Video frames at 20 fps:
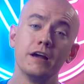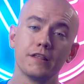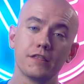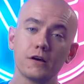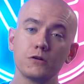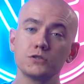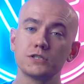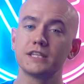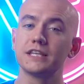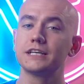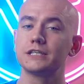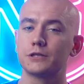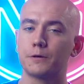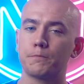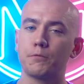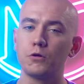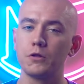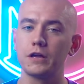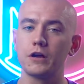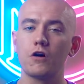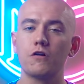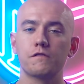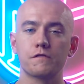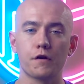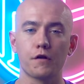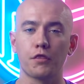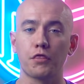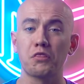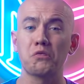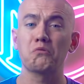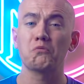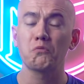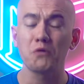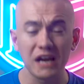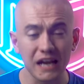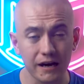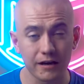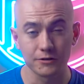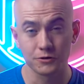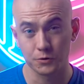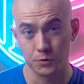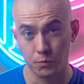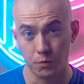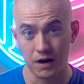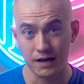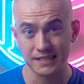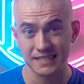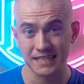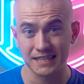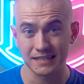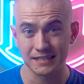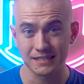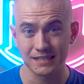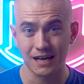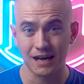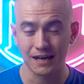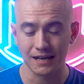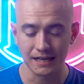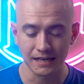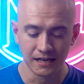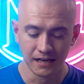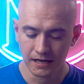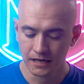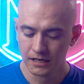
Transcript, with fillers: those things are pulling over 300 watts at the socket.